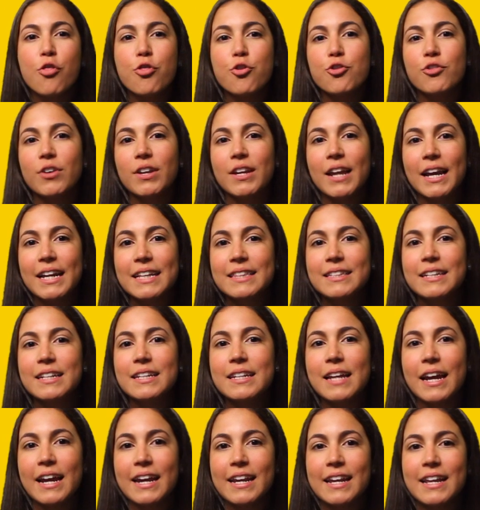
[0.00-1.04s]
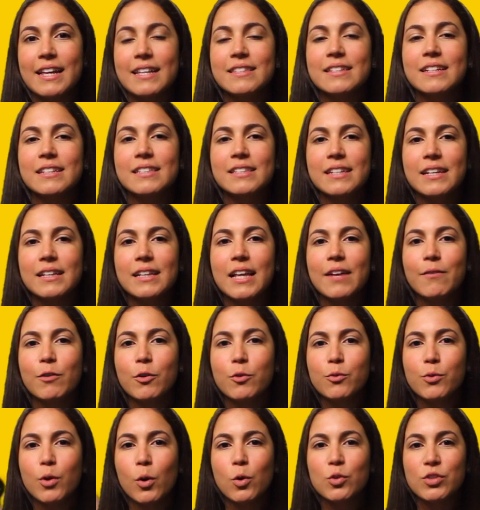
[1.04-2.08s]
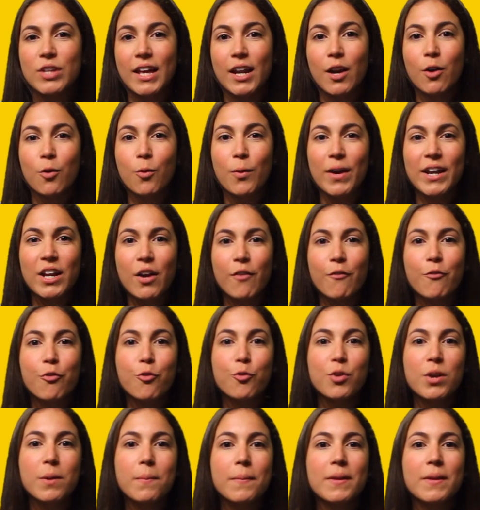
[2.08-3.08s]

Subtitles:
through the 1990s, the sea level rose at a rate of 3